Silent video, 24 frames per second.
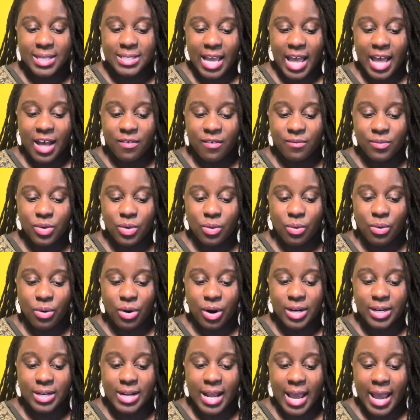have
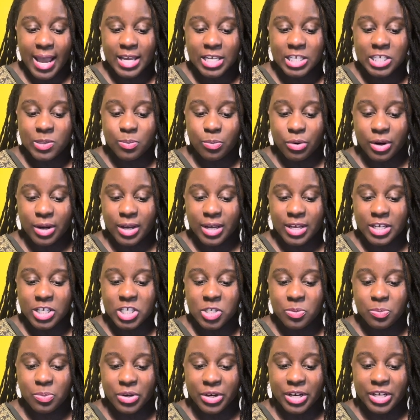your diasporic
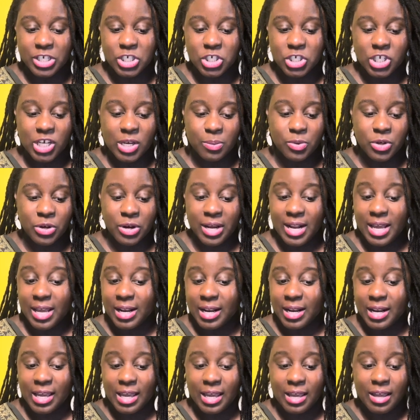experience shaped your
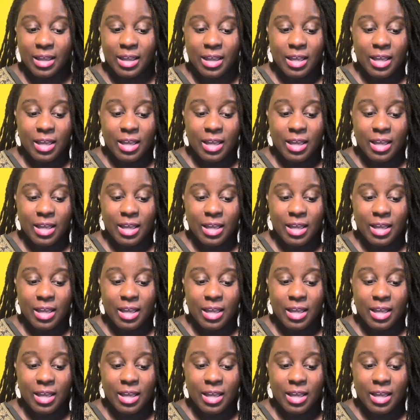identity?